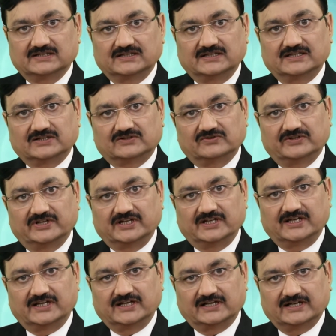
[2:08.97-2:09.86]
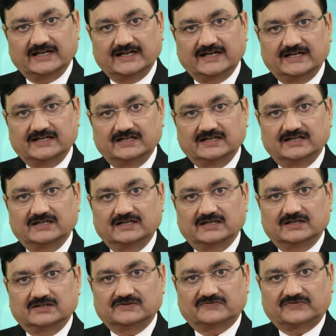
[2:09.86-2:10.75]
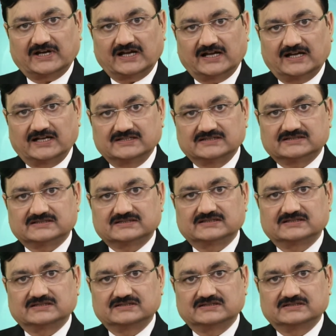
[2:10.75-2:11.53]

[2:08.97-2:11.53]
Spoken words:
including England, France,